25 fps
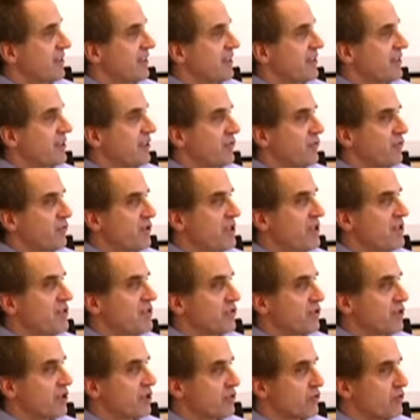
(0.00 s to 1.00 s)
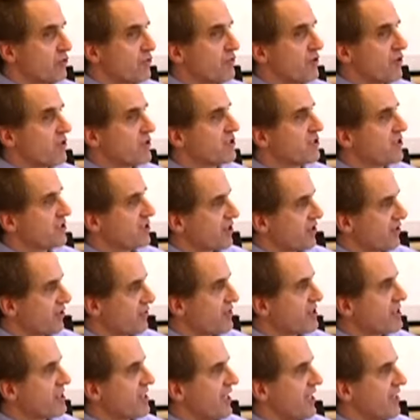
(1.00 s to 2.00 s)
And then we sort of group those into
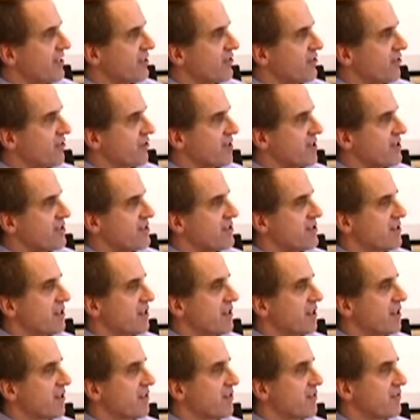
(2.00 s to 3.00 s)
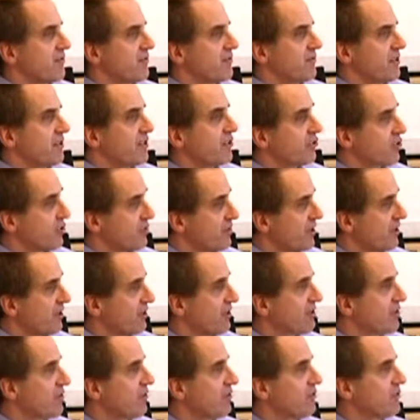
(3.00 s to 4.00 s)
three categories:
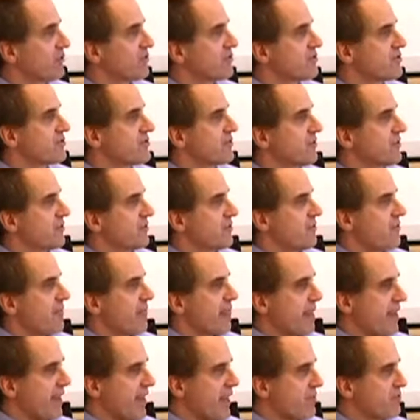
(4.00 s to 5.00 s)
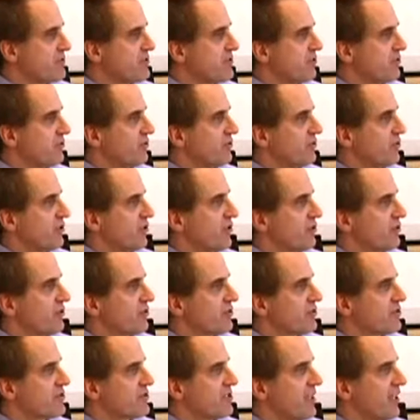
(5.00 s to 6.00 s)
incremental encoders, absolute
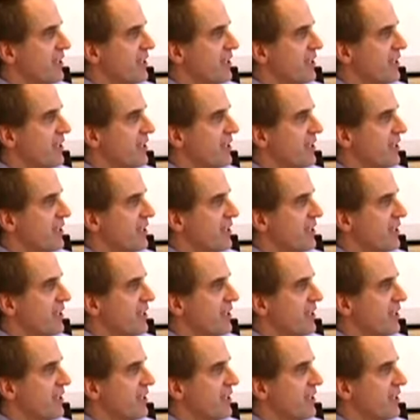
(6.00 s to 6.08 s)
encoders,